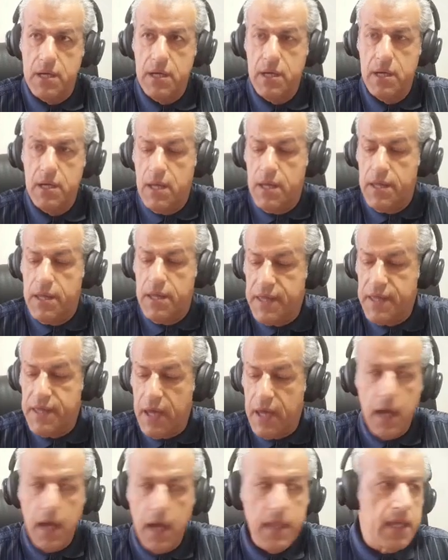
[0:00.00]
The
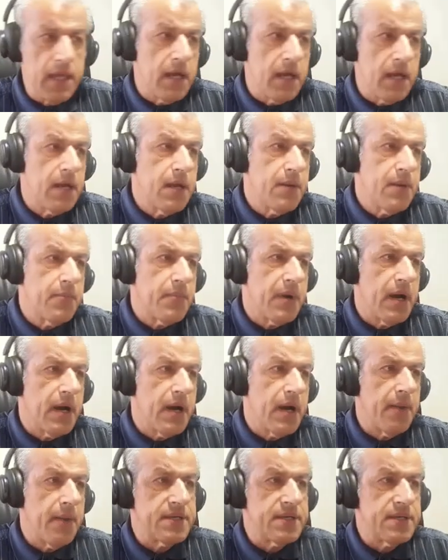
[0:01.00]
other
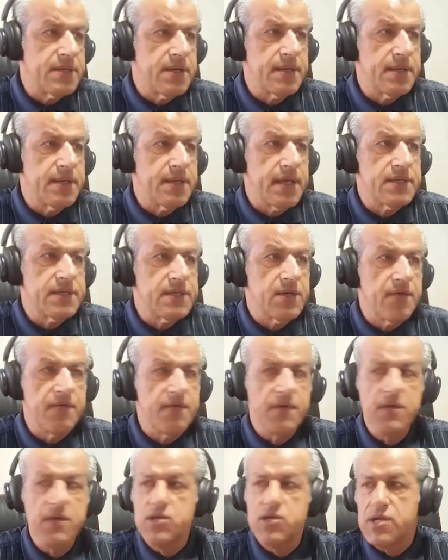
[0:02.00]
parameter that is of
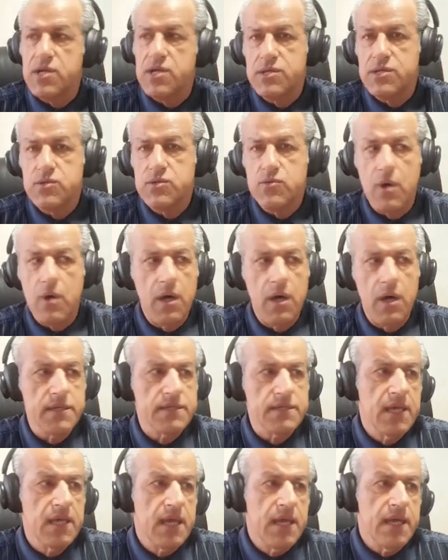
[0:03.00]
interest to us
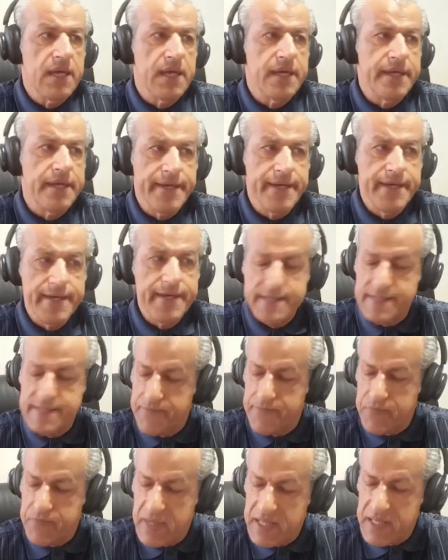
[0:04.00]
is
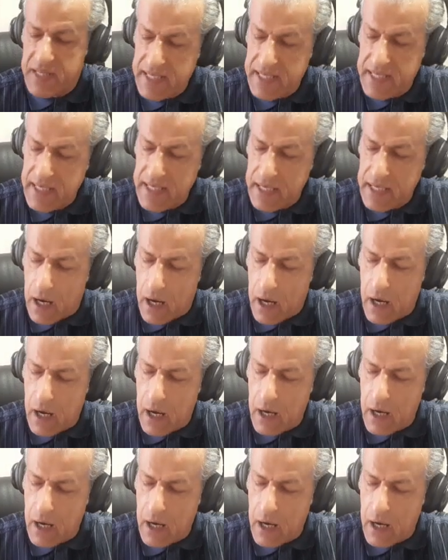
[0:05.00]
TR,